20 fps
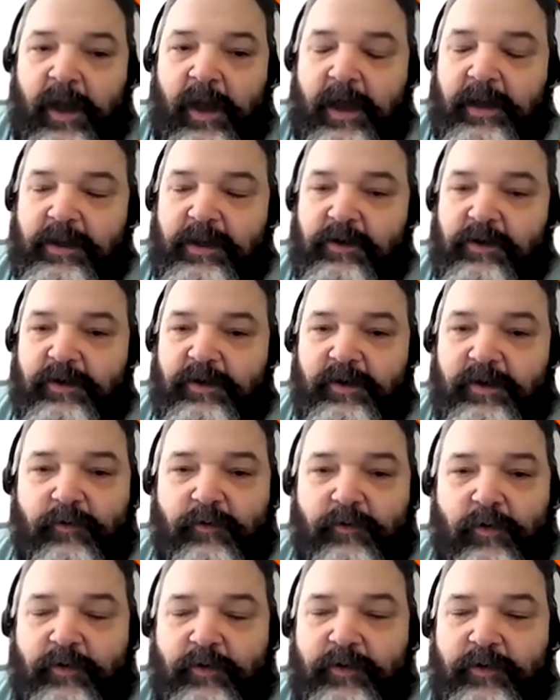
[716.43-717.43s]
And you can
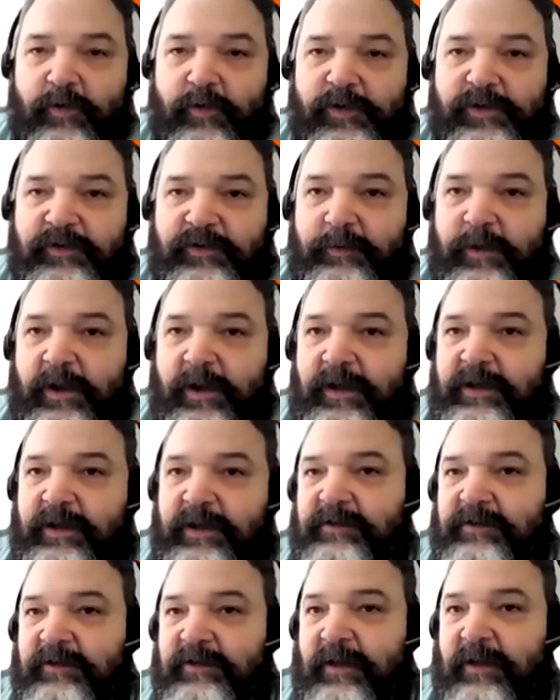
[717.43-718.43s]
enroll with as many
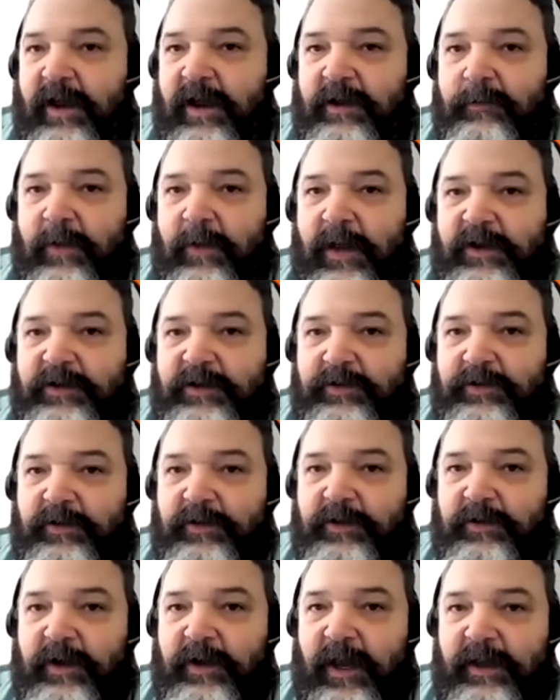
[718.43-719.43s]
as you'd like and make sure
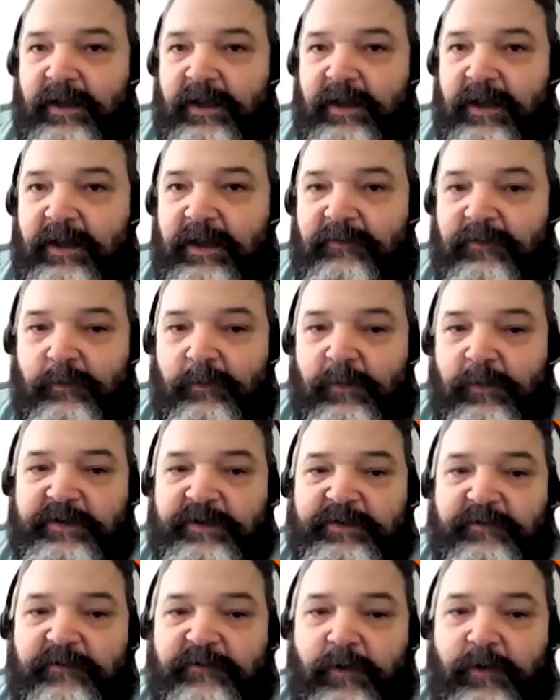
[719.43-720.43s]
you're gaining
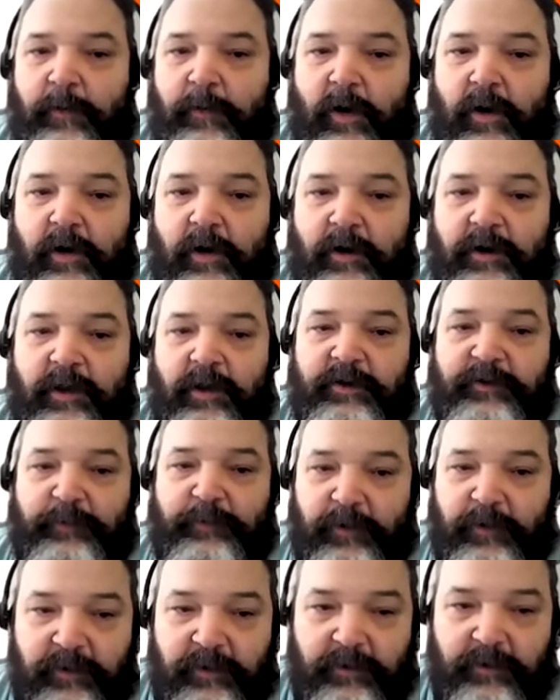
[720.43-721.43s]
information from our
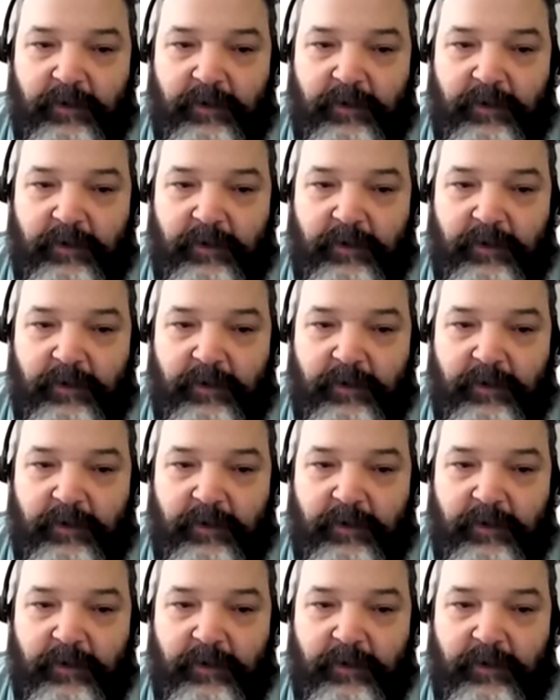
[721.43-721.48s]
expert